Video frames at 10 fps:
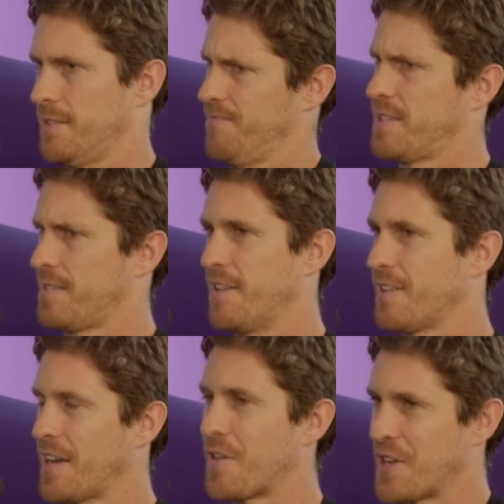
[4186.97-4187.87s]
it's
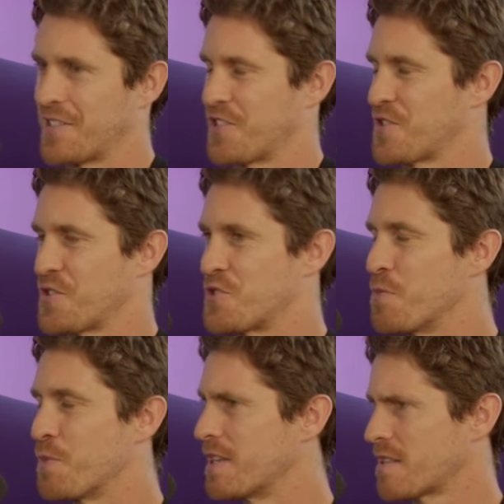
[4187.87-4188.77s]
like, I think it's just a
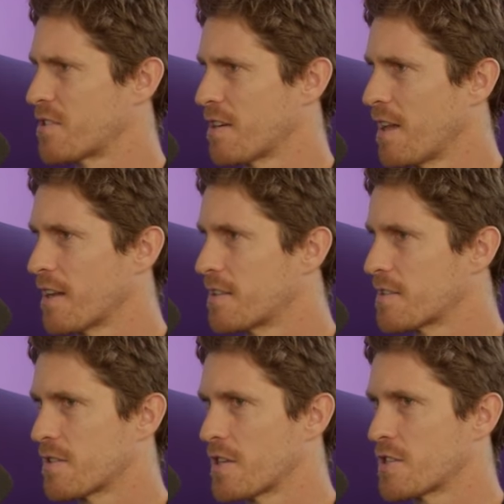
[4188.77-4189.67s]
stupid decision. Like
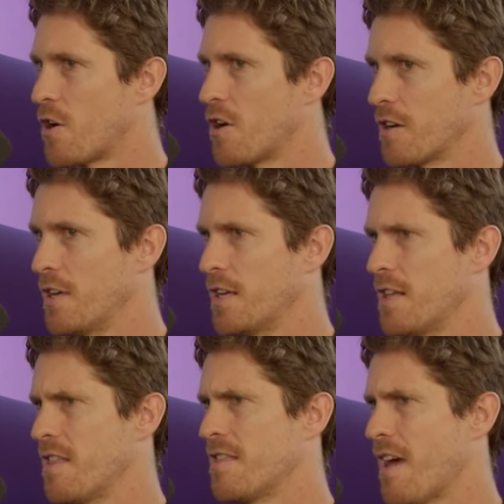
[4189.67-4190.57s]
there's not
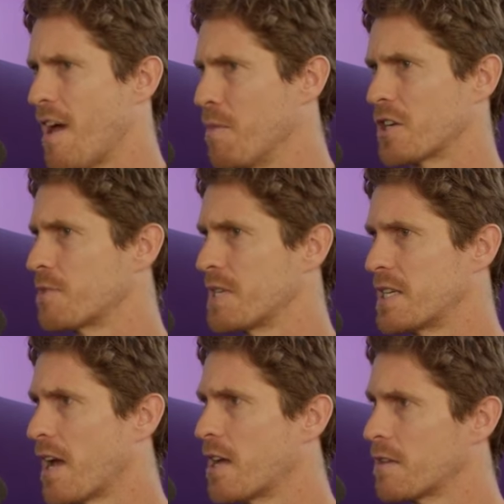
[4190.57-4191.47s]
that much to be
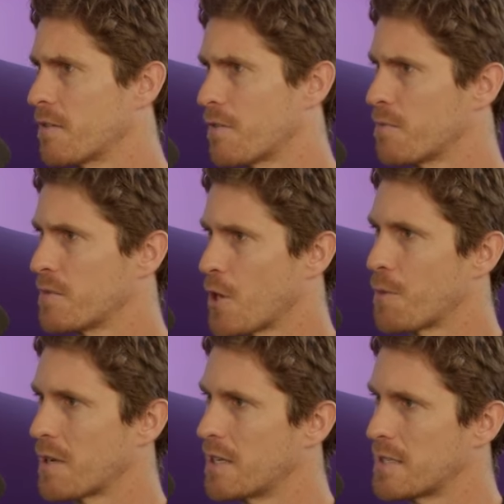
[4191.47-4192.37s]
gained from
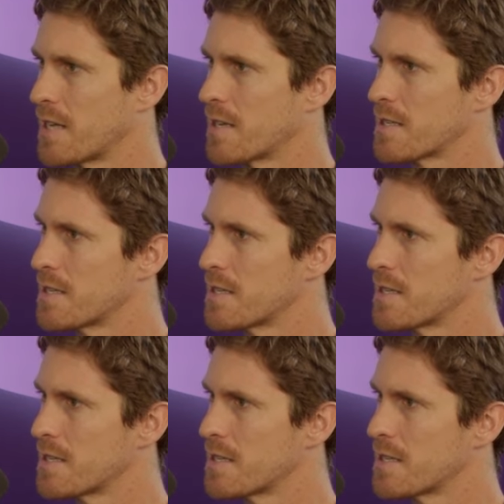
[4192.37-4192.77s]
doping in tennis.